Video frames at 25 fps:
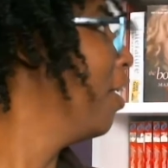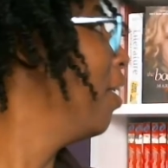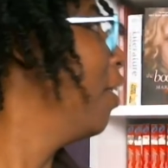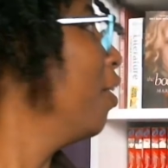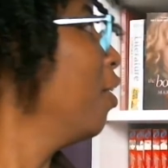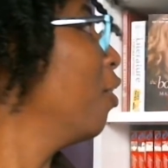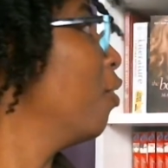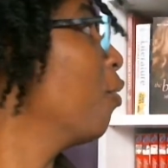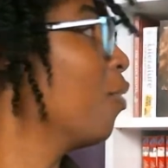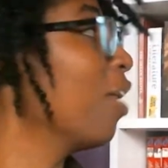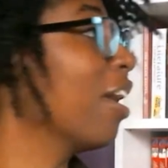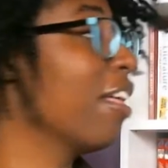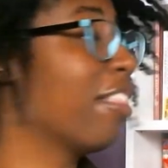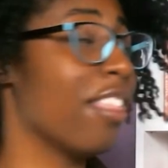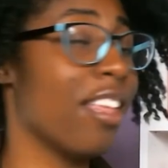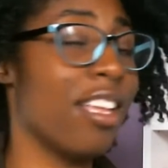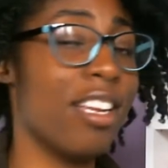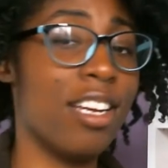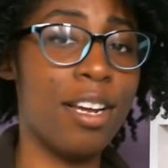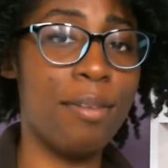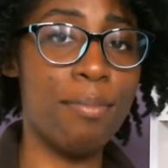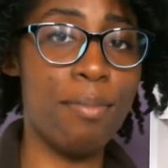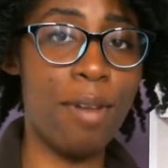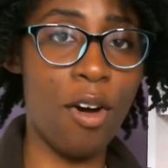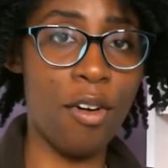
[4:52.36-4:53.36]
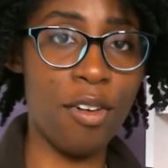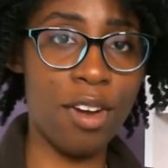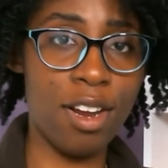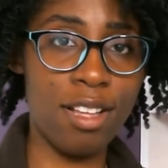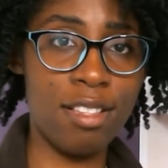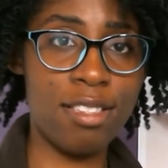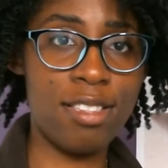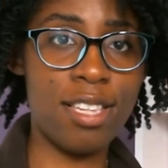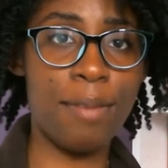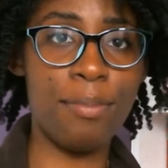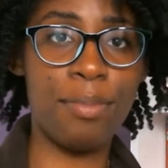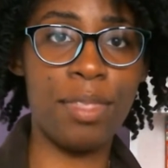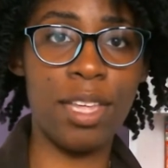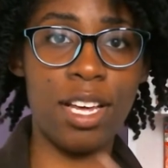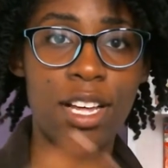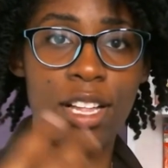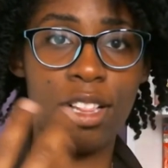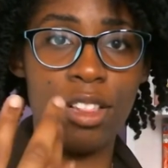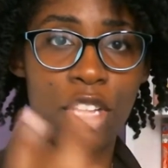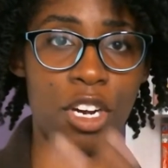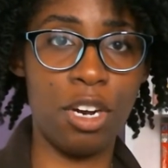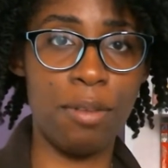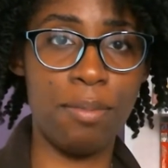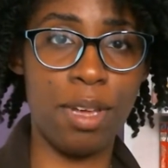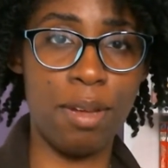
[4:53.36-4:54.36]
with Nimona, something a
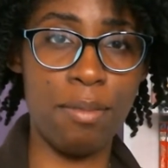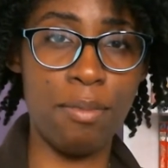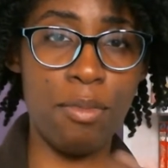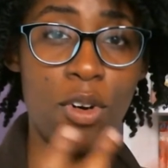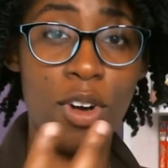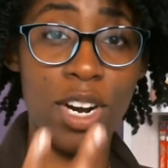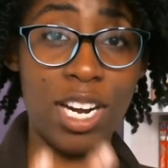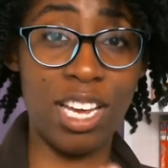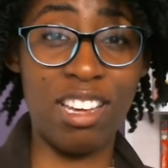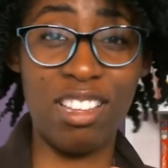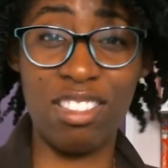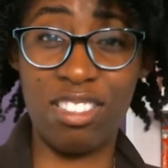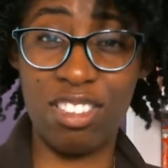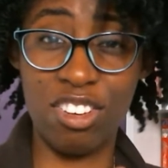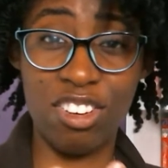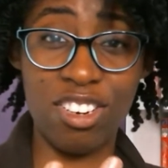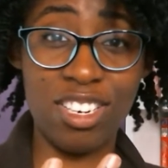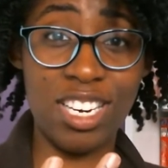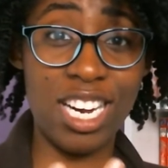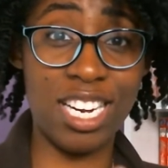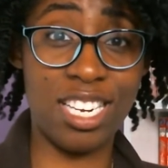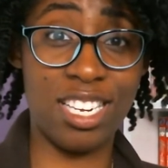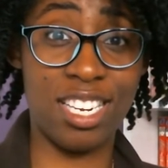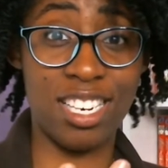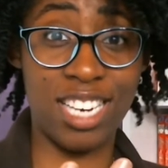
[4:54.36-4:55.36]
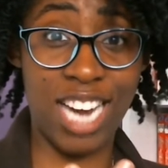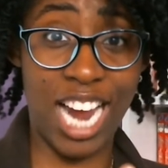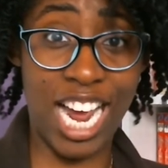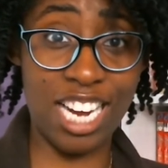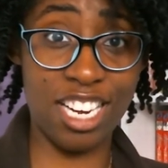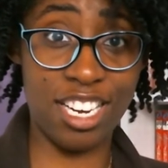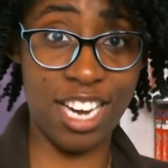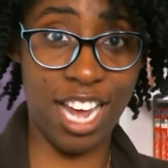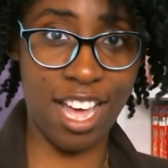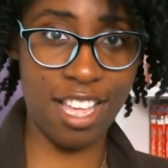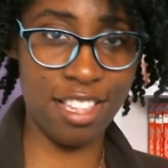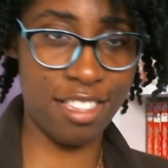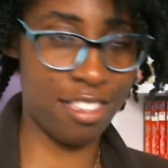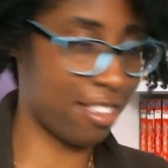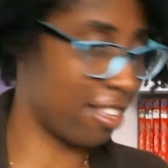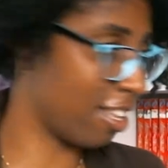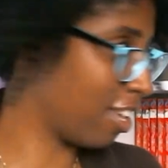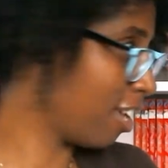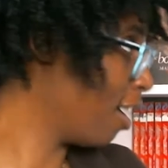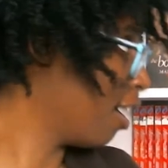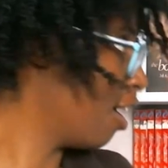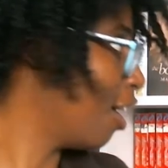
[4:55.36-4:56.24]
little bit more easier to digest.